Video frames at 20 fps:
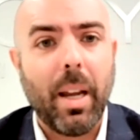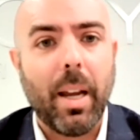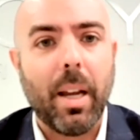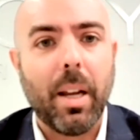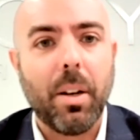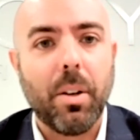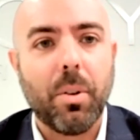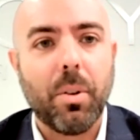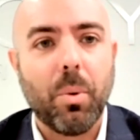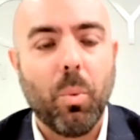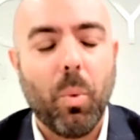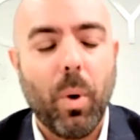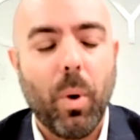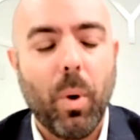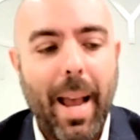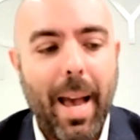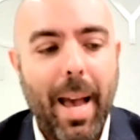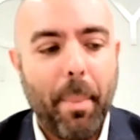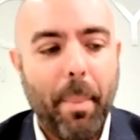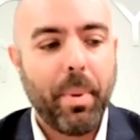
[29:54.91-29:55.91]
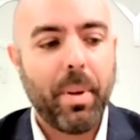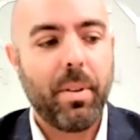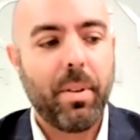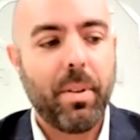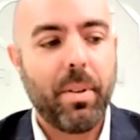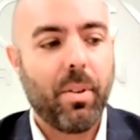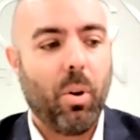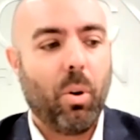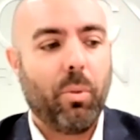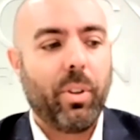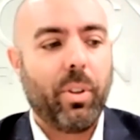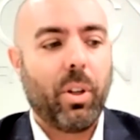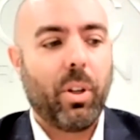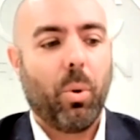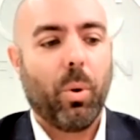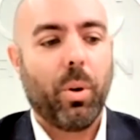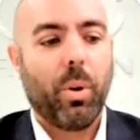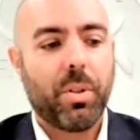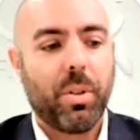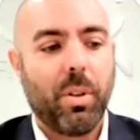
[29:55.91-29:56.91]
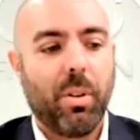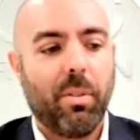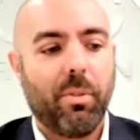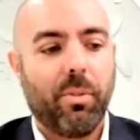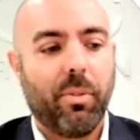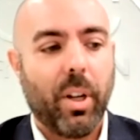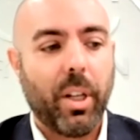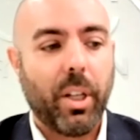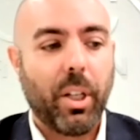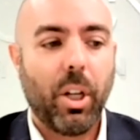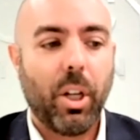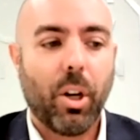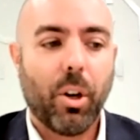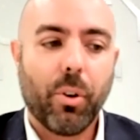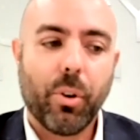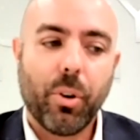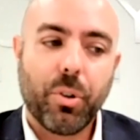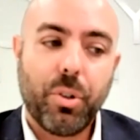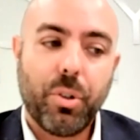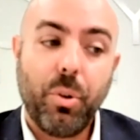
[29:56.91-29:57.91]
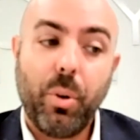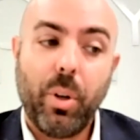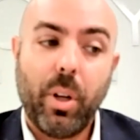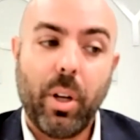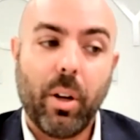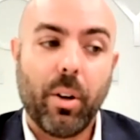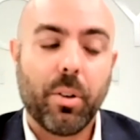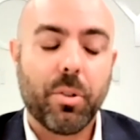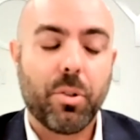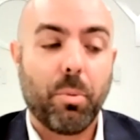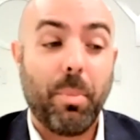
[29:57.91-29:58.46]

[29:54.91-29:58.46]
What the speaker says: and what happened over the course of a year or 2 years,